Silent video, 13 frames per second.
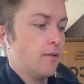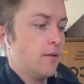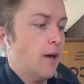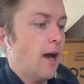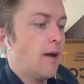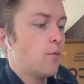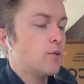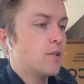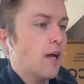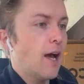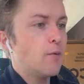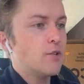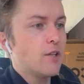I was
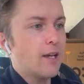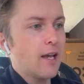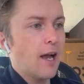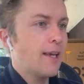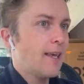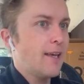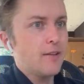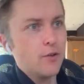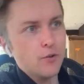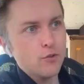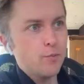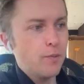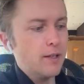like, I can't
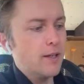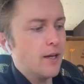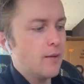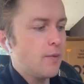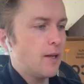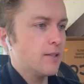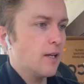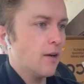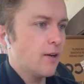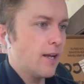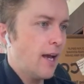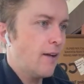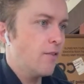use Midnight because I
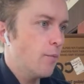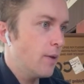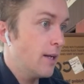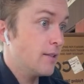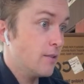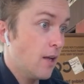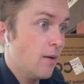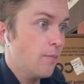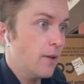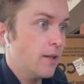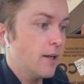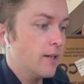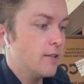already have it, but it's not
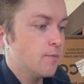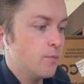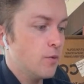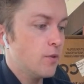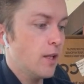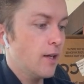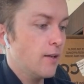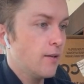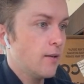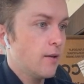Midnight, it's Moonlight.